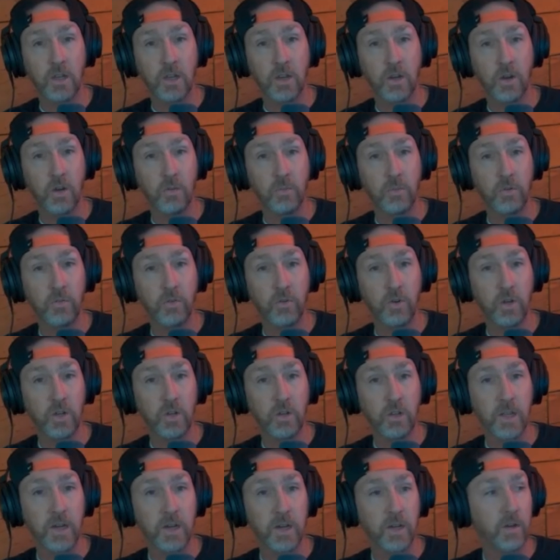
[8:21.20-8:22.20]
before you
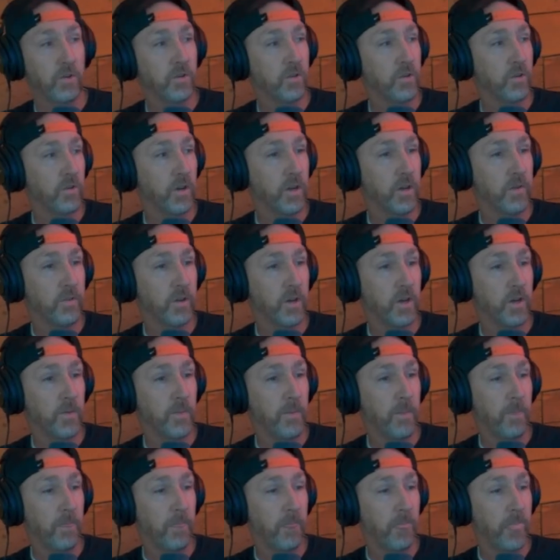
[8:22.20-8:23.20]
let it go to the graveyard.
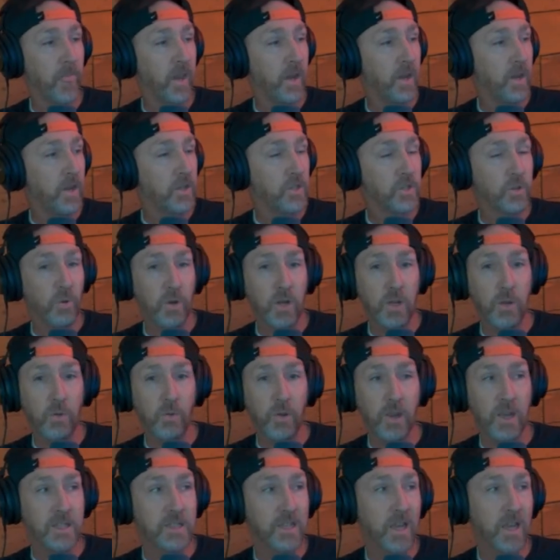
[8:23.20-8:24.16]
So anyways,